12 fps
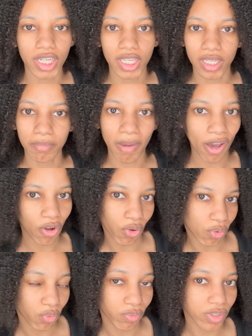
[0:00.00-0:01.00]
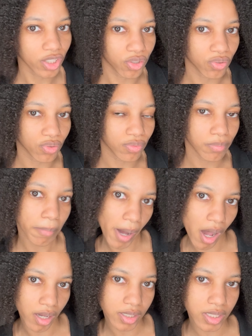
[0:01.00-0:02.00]
in my own little
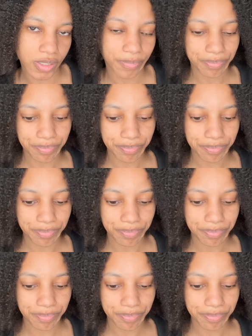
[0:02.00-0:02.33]
box.